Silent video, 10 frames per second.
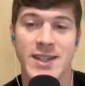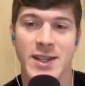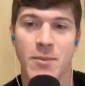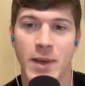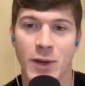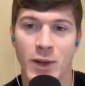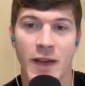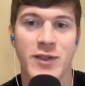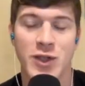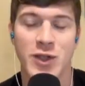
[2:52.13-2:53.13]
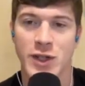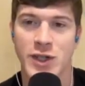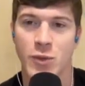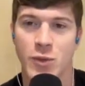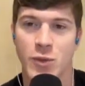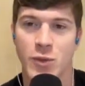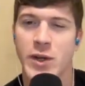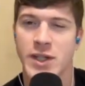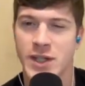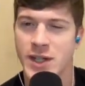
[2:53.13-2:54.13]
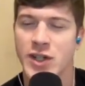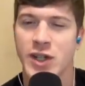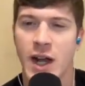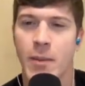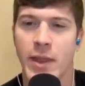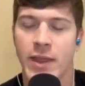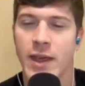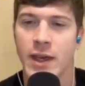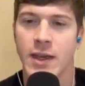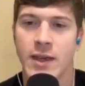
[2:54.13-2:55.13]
to commit your life to jiu-jitsu when that wasn't such a common thing?